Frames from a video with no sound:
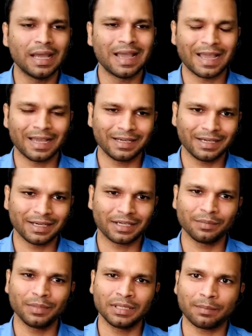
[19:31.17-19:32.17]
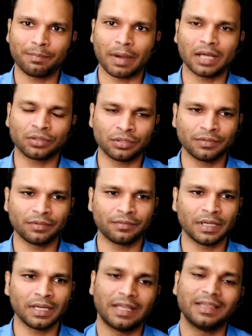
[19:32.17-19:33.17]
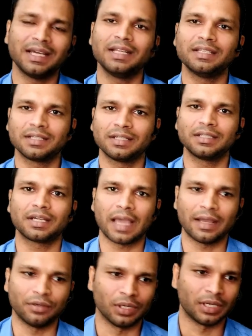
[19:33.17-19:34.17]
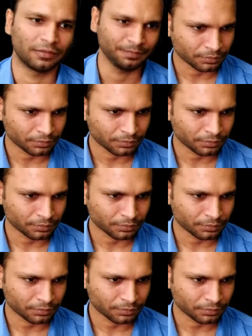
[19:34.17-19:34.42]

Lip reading: and determine the path of the vein and then insert the cannula.